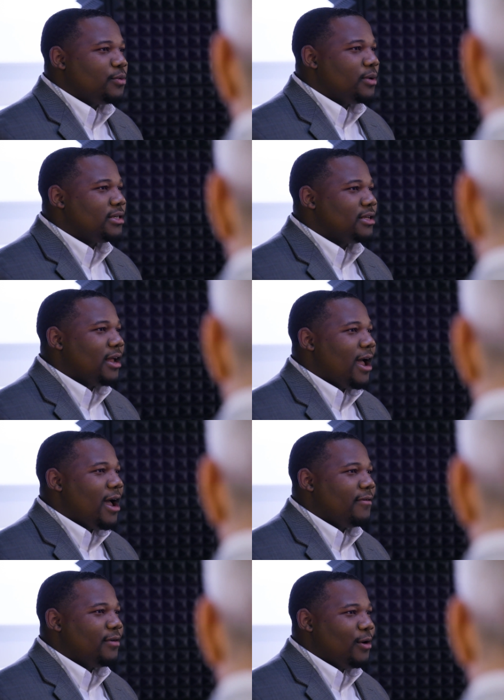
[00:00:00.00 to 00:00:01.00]
a reason to
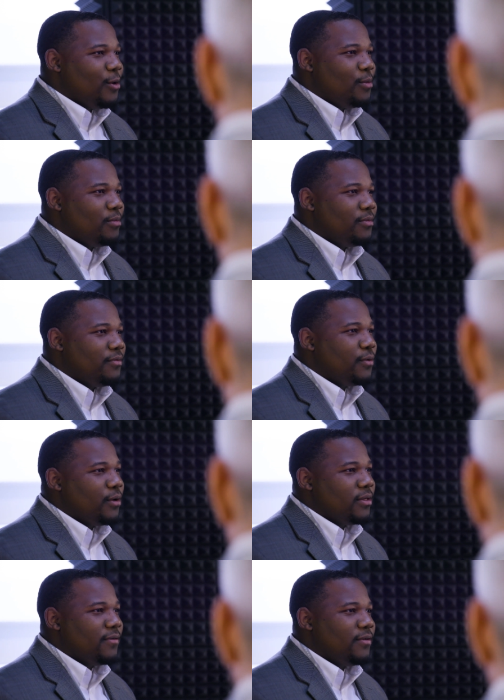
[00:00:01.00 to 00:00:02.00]
have hope
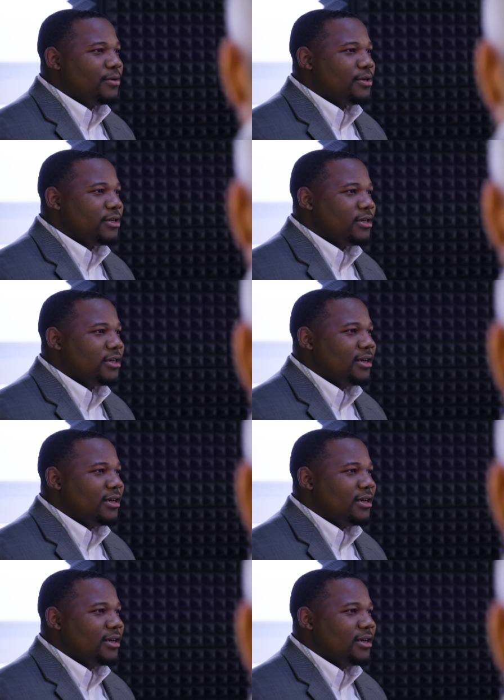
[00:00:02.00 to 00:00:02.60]
for the future.